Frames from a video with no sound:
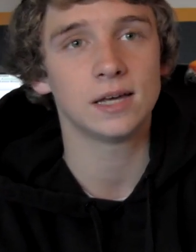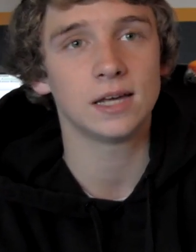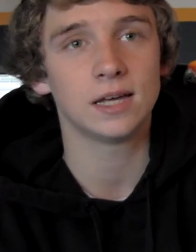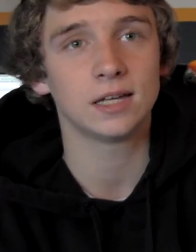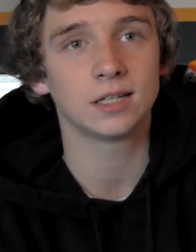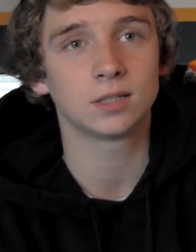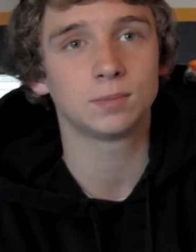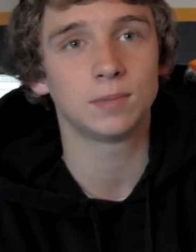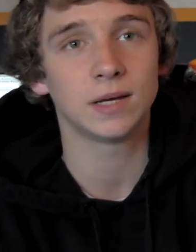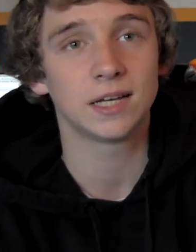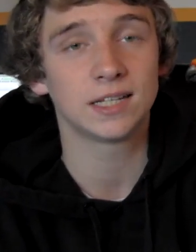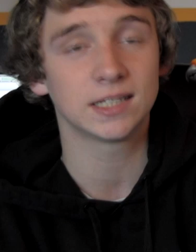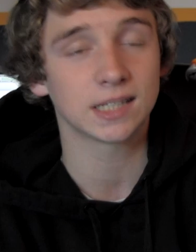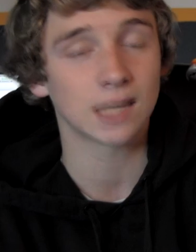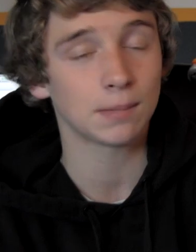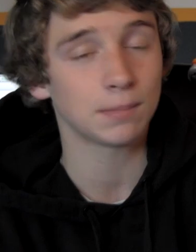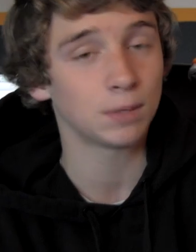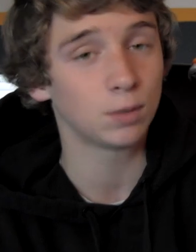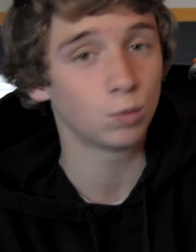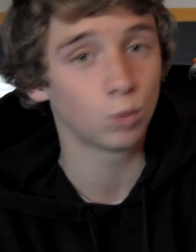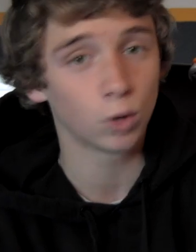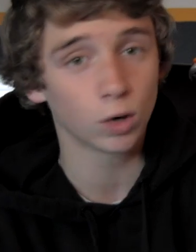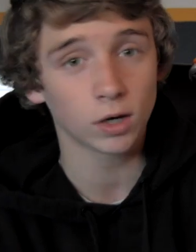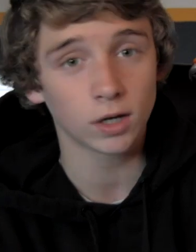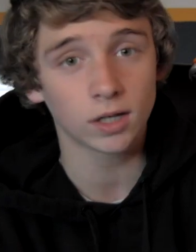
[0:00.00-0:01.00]
is because I've
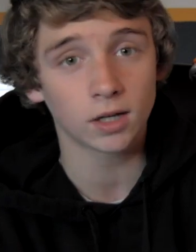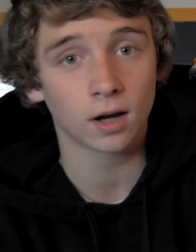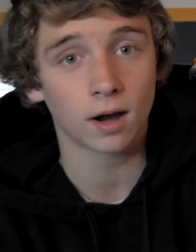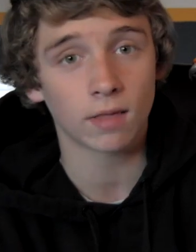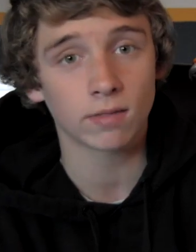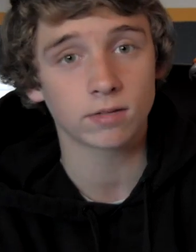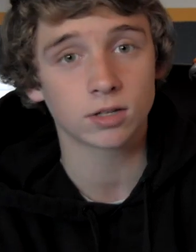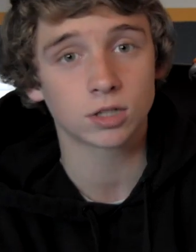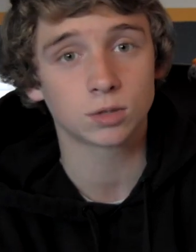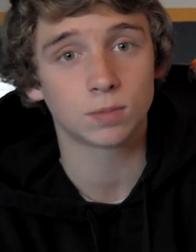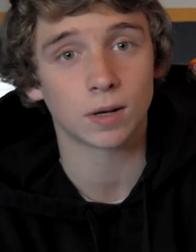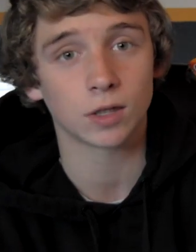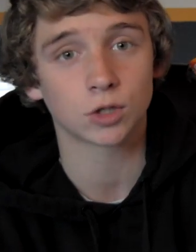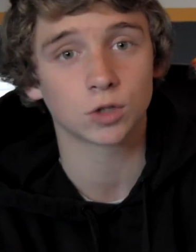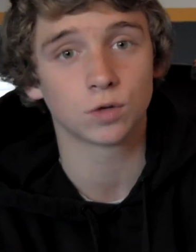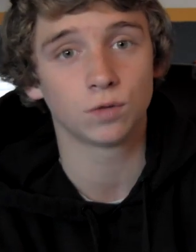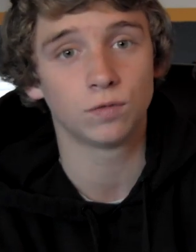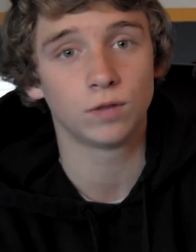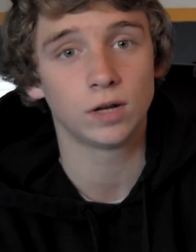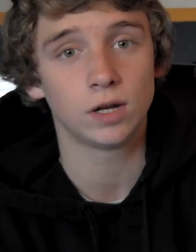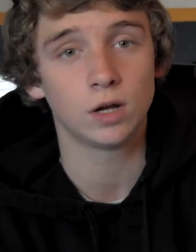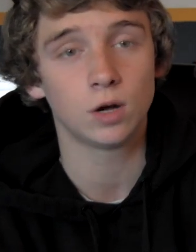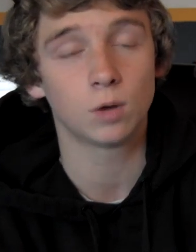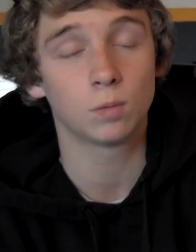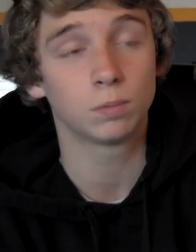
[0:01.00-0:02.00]
been working on this special
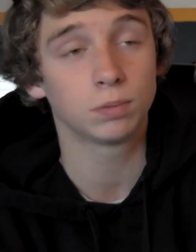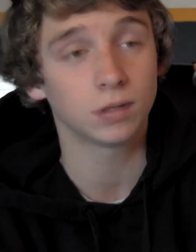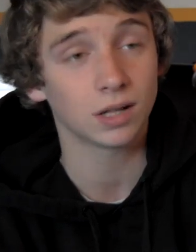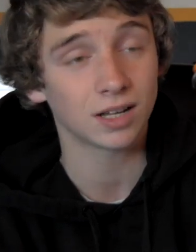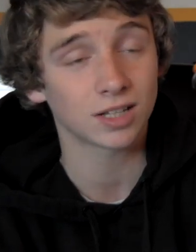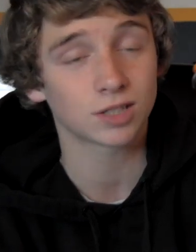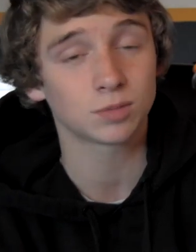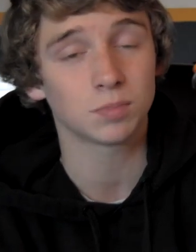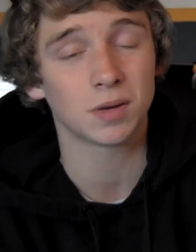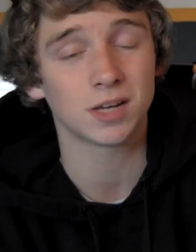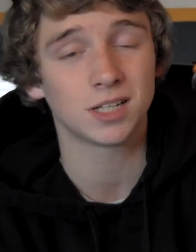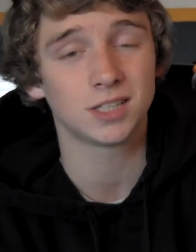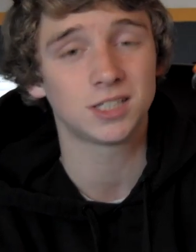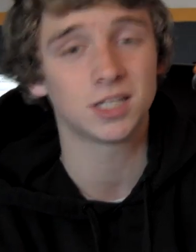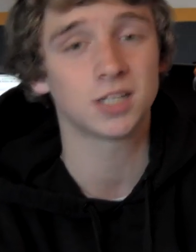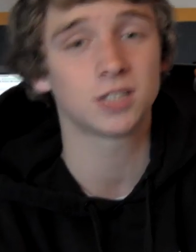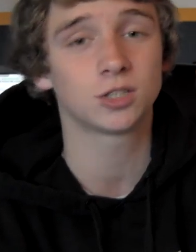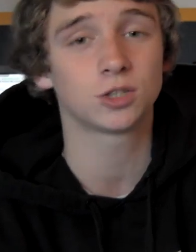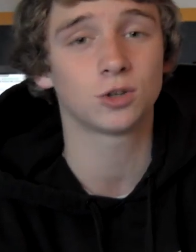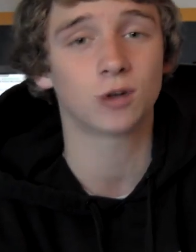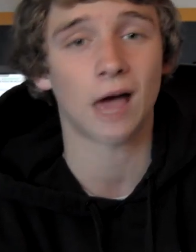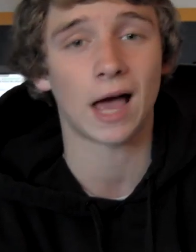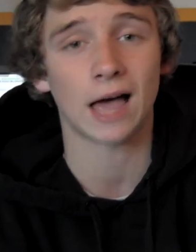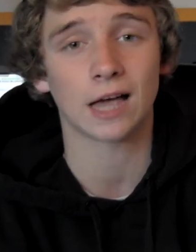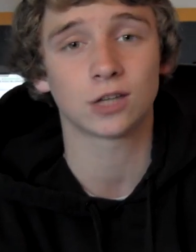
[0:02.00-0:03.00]
video, plus my
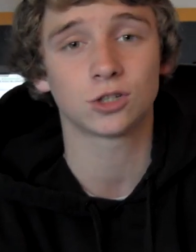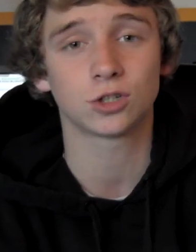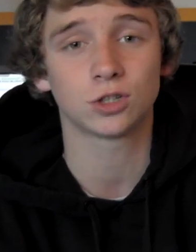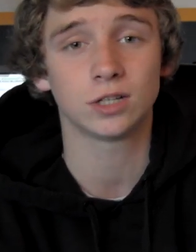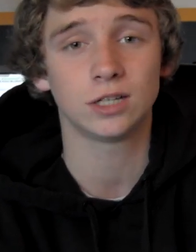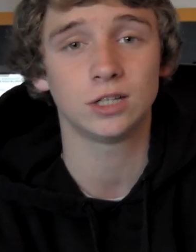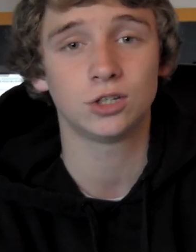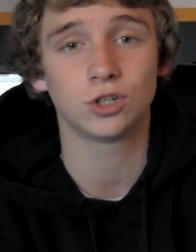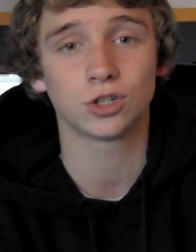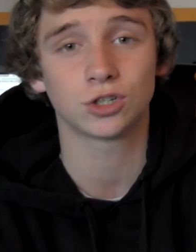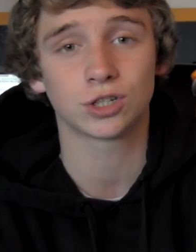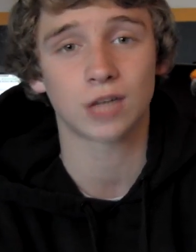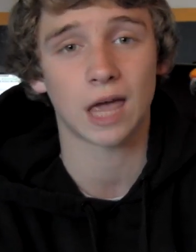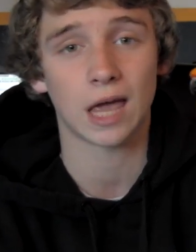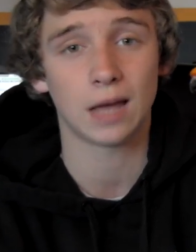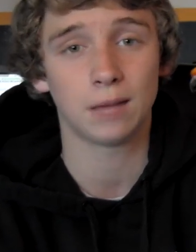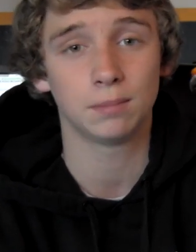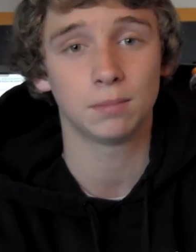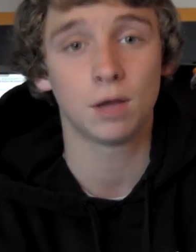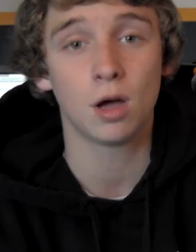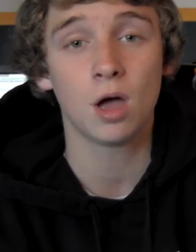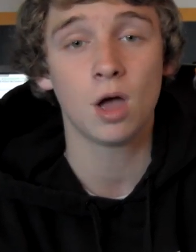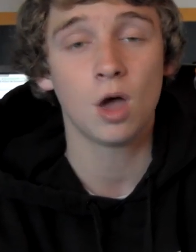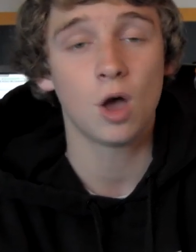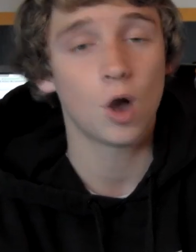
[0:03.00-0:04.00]
sister actually just
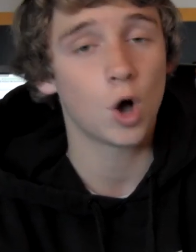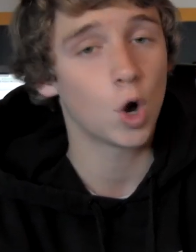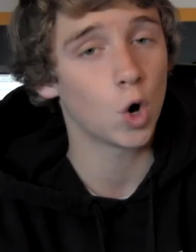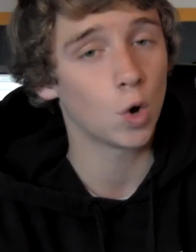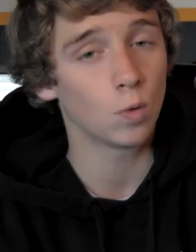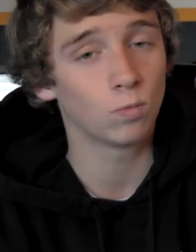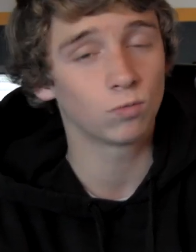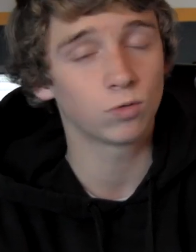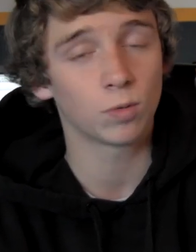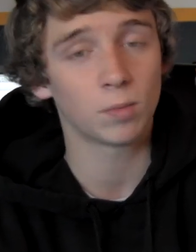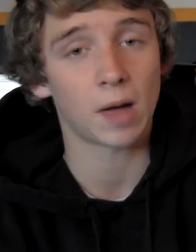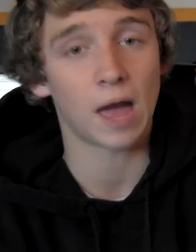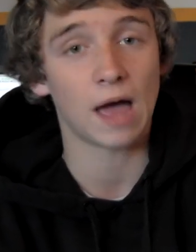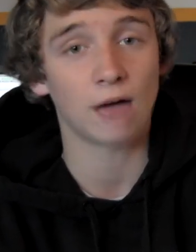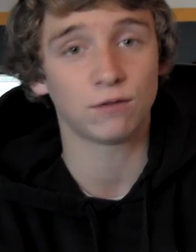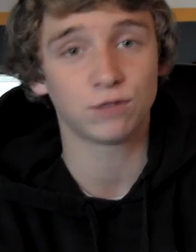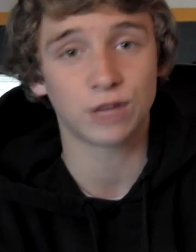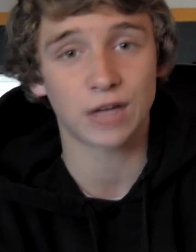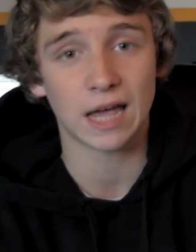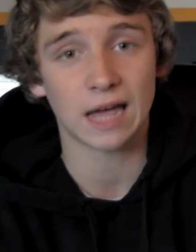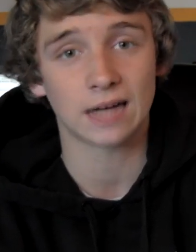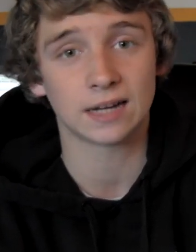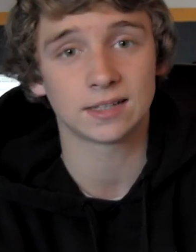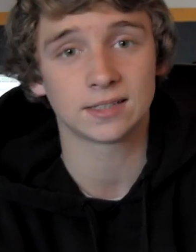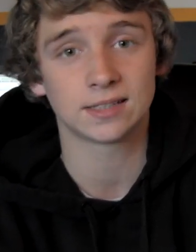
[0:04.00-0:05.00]
came home from
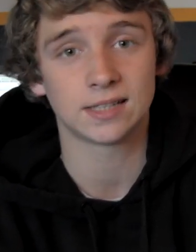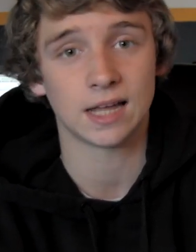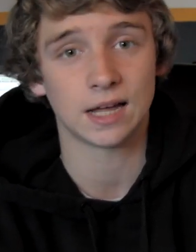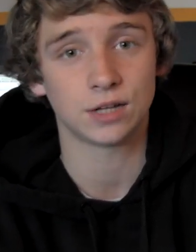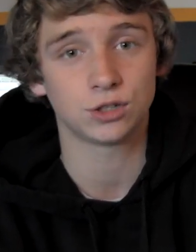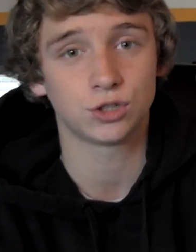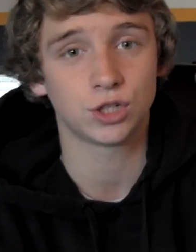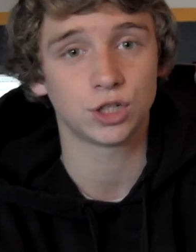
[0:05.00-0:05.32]
Afghanistan.